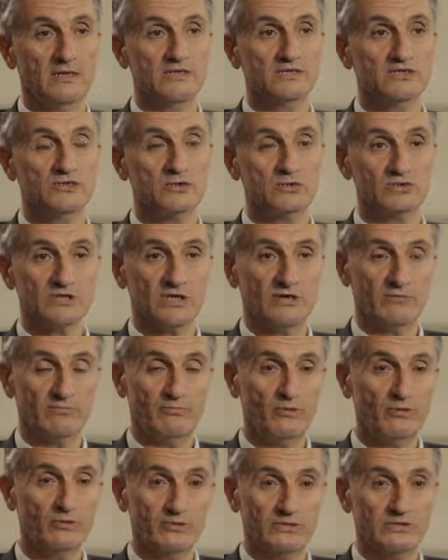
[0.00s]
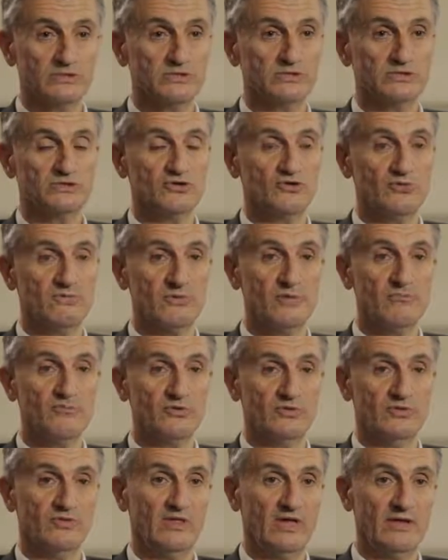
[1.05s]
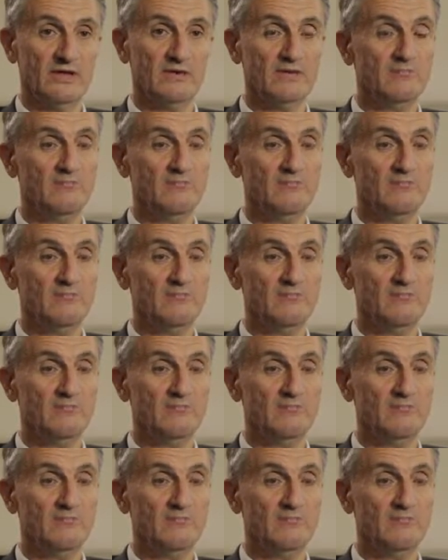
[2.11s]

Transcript: It's also important to remember that